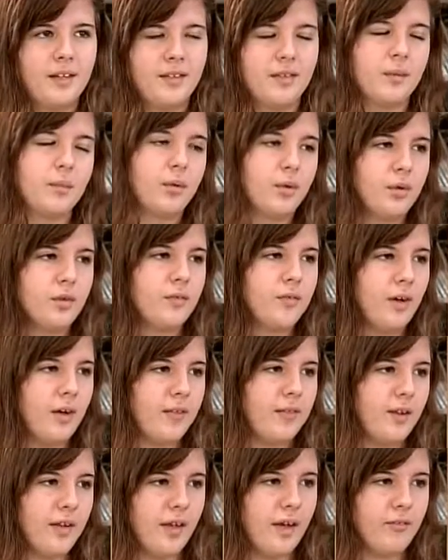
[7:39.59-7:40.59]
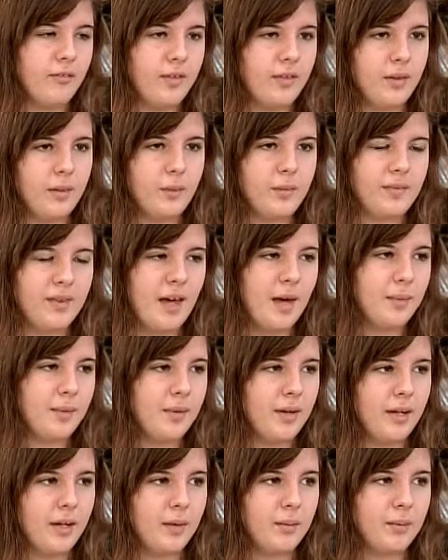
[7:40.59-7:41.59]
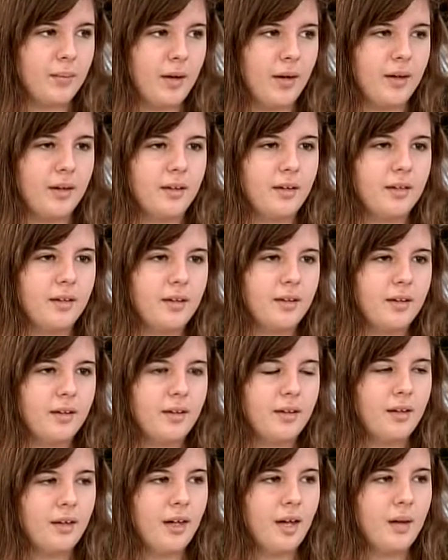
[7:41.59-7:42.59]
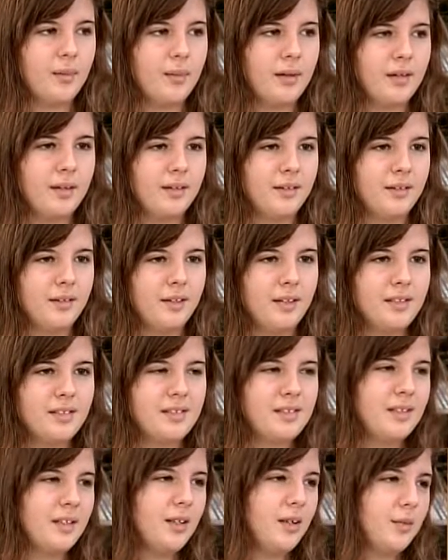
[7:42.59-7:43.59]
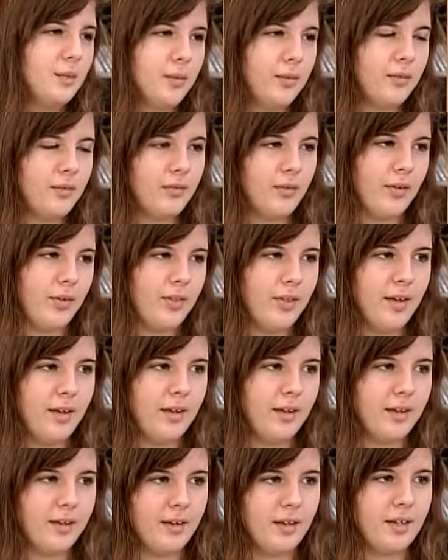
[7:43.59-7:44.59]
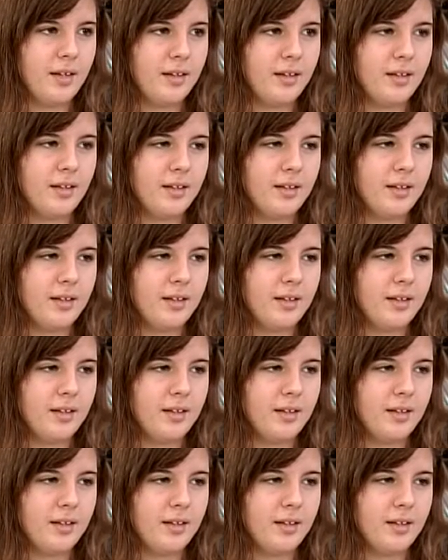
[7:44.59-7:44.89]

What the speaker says: the moon's fault that everything was happening, but I mean, it's still a beautiful thing. Like,